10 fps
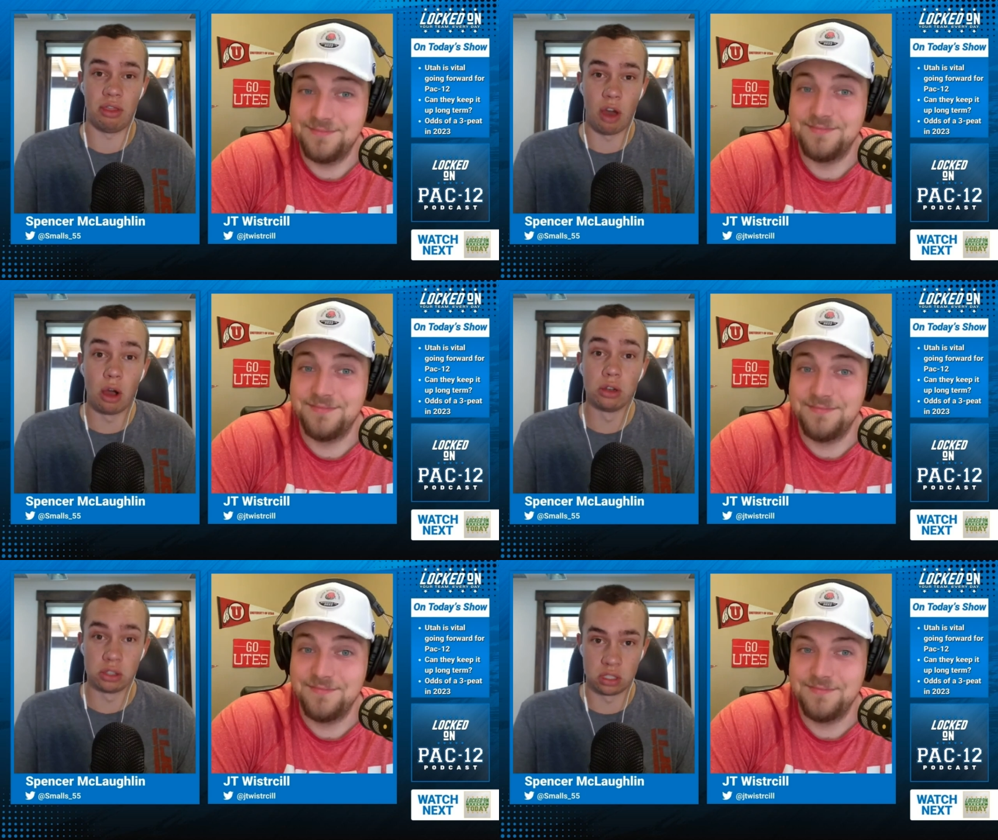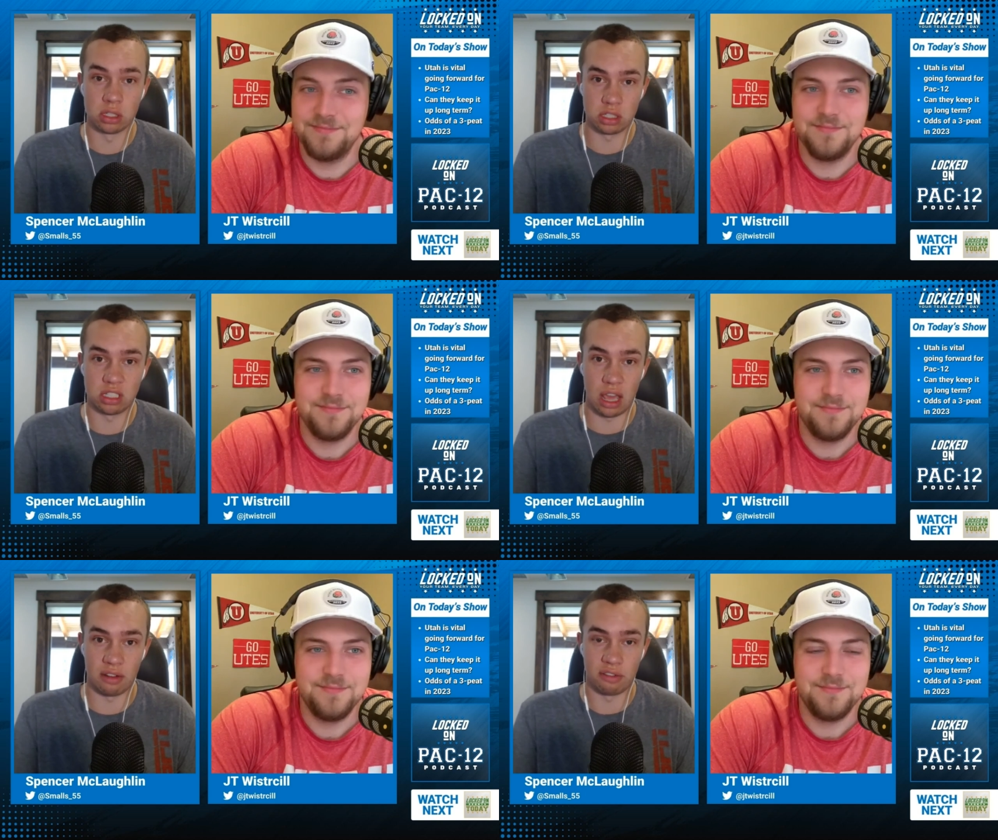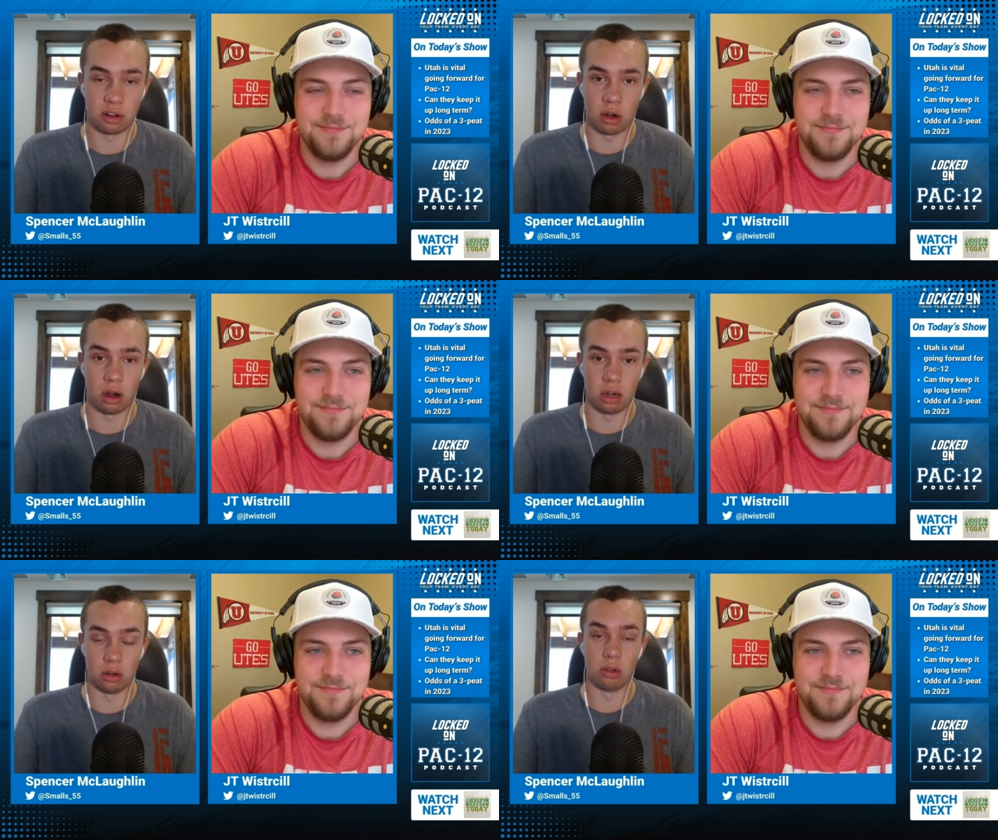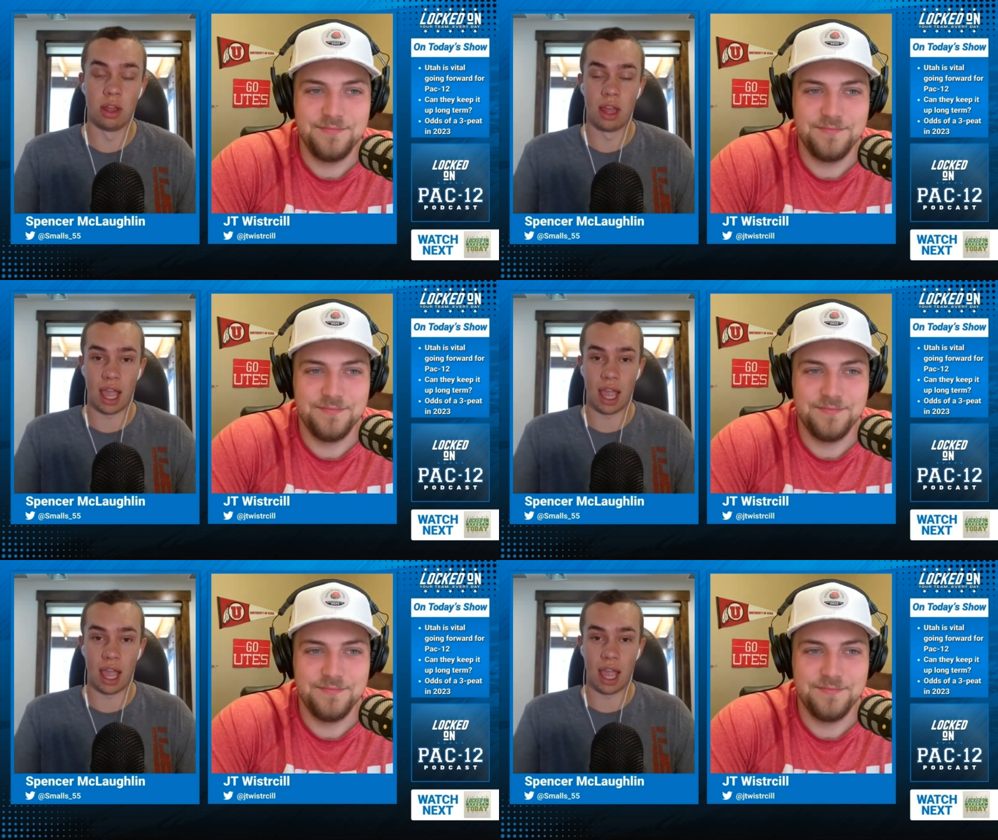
Speaker 1: Those Stanford Cardinal.